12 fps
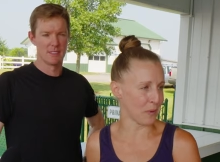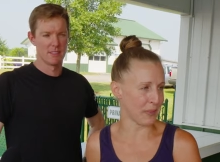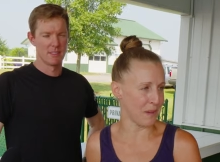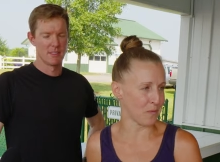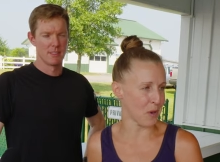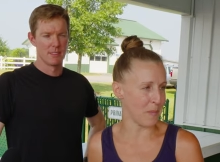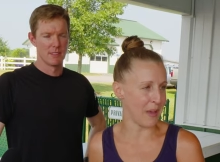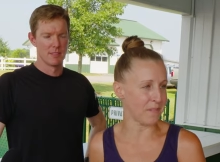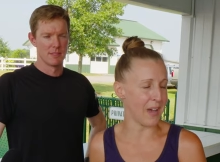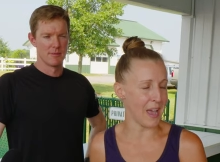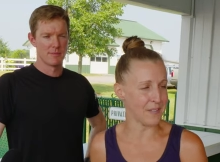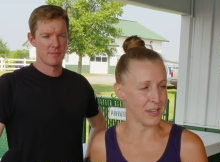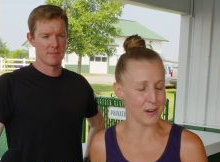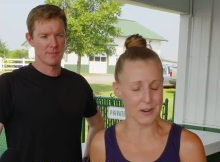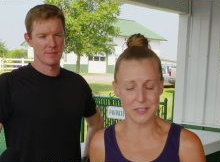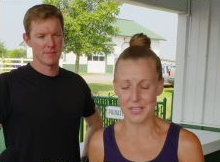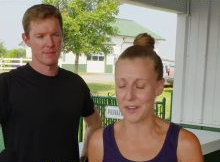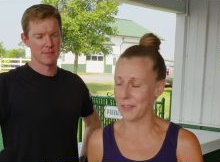Speaker 1: with them for about five
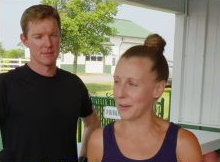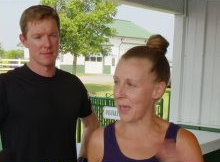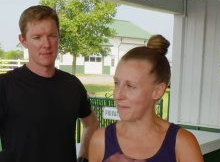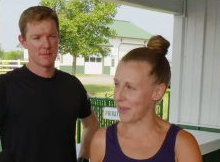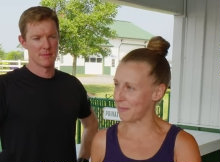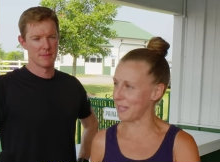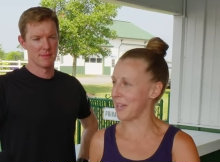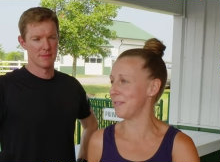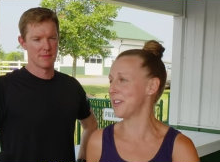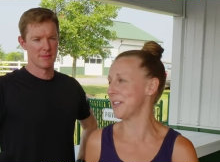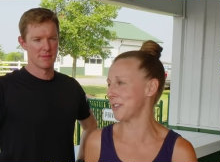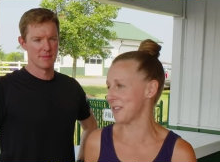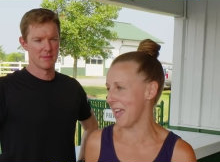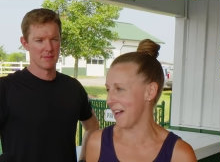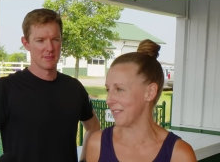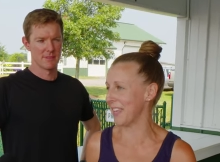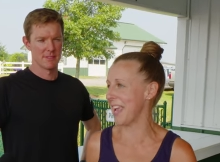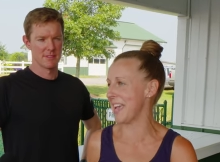years. Another Lapp family out of
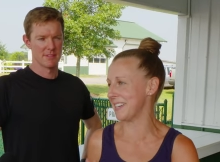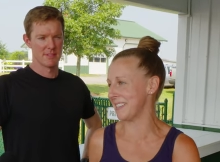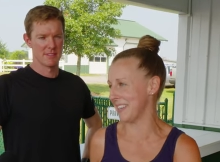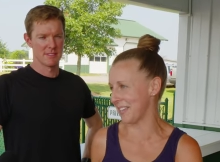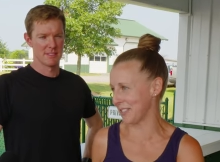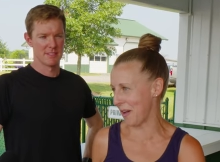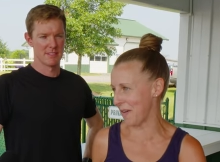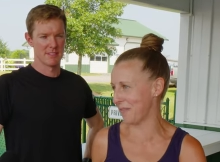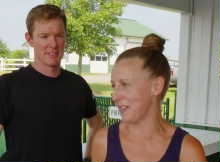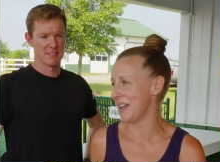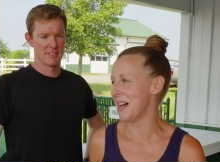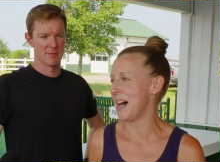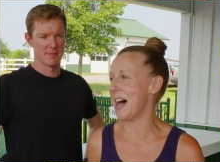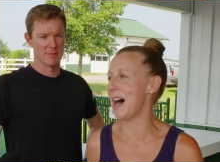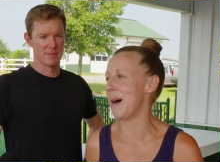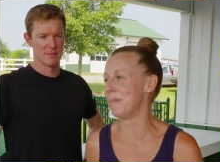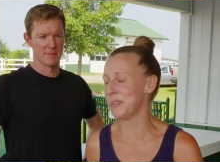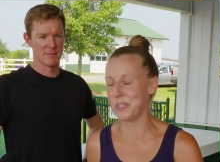Chestertown. They handed things off
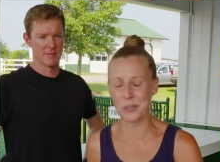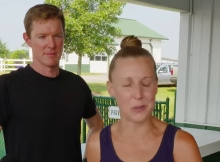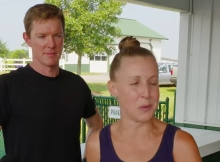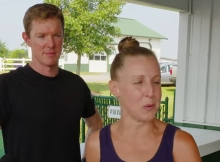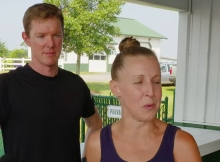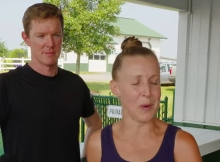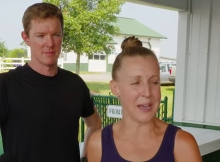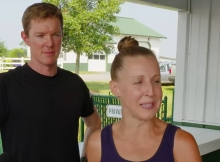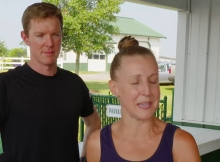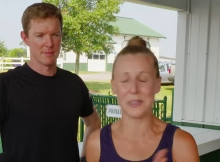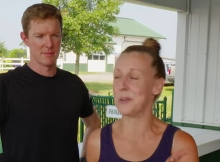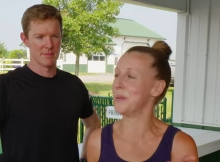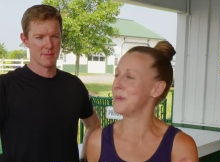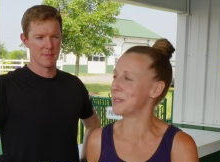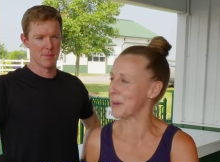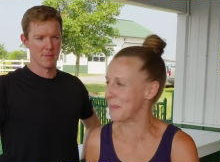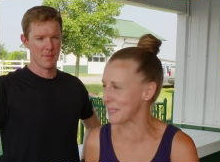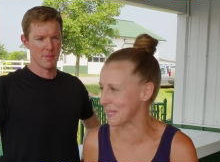um, to, I say, the new
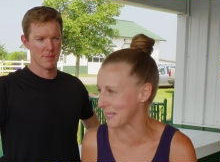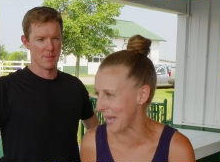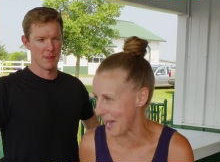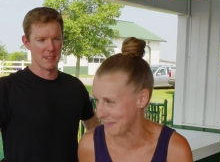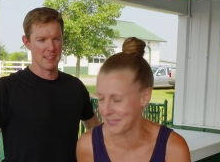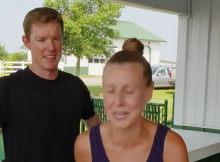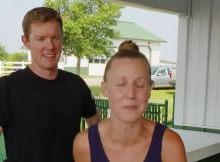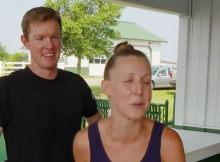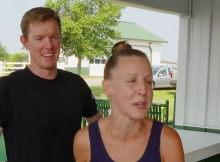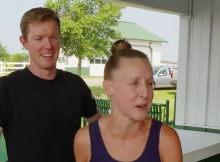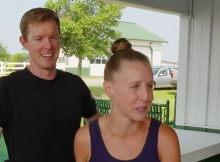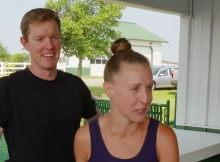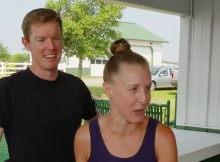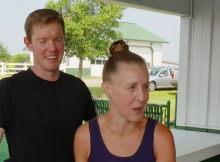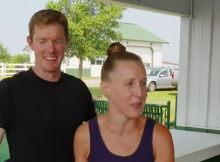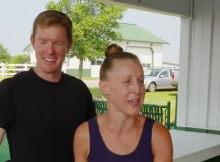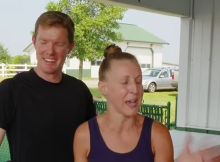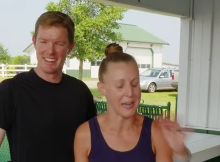Mr. and Mrs. Lapp there several years
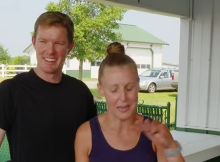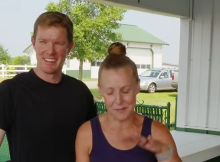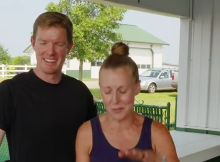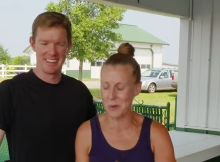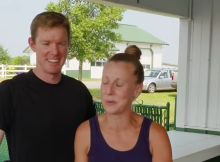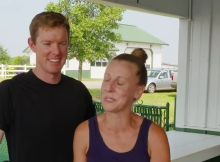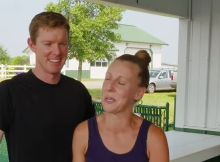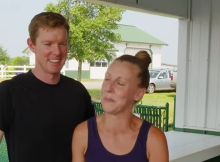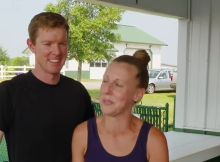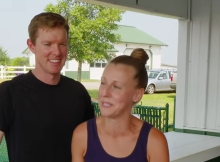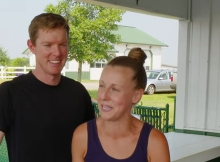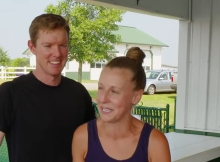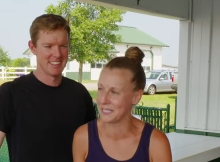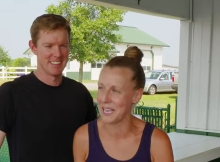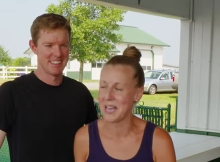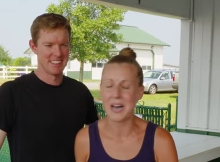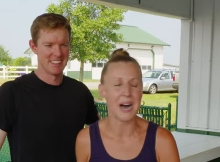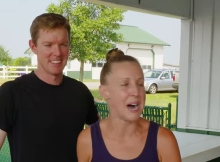ago. They got out of the wholesale business,
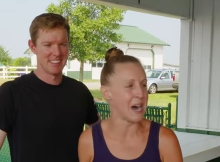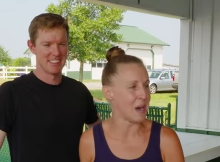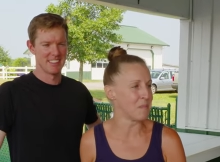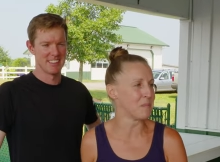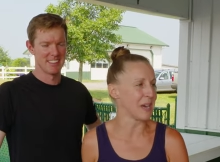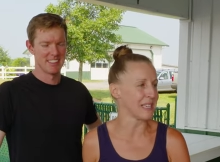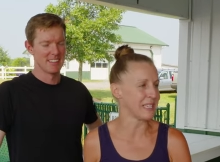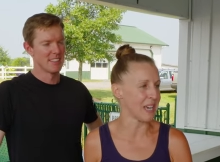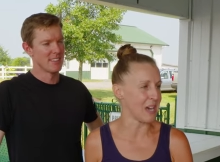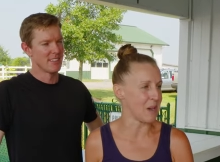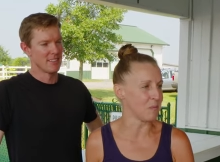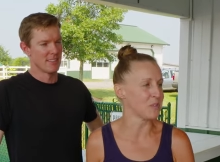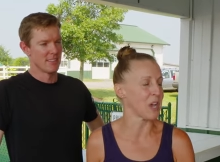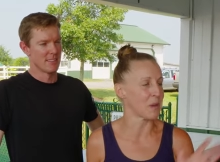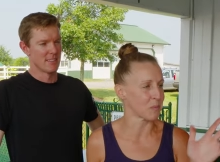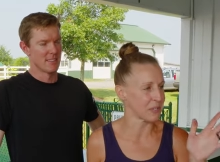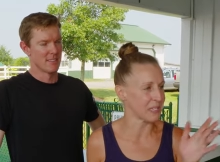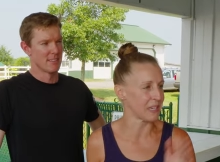um, but um,
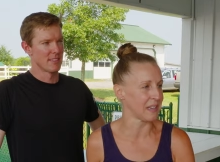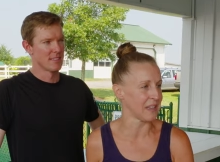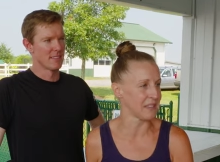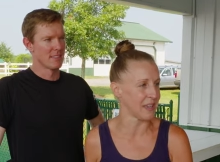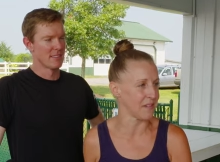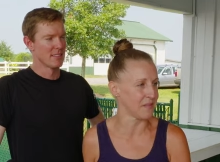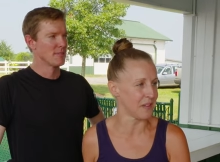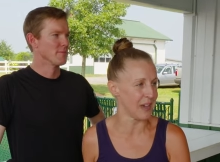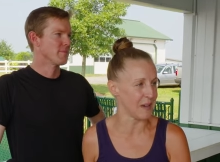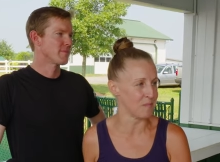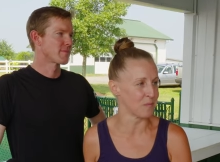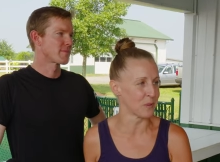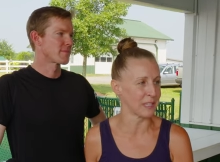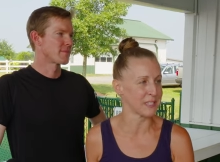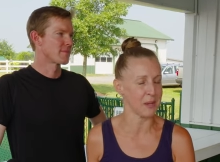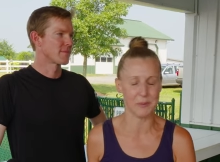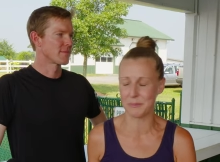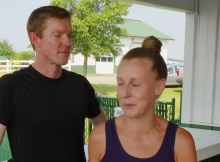John Priscilla, they've um, really
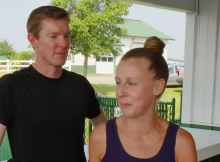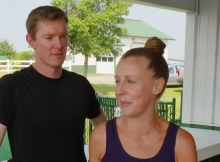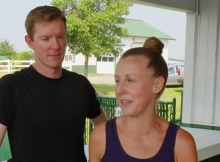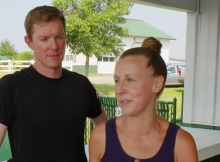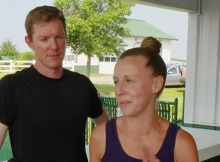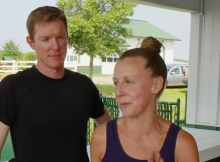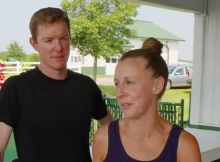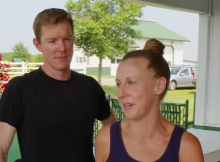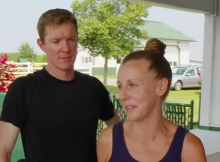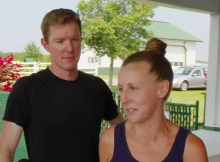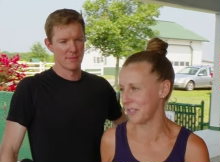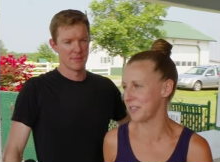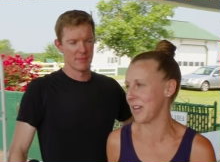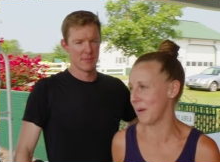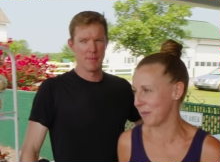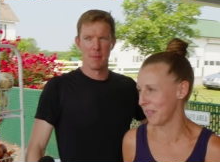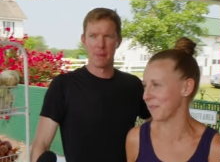stepped up to the plate. They're doing an excellent job with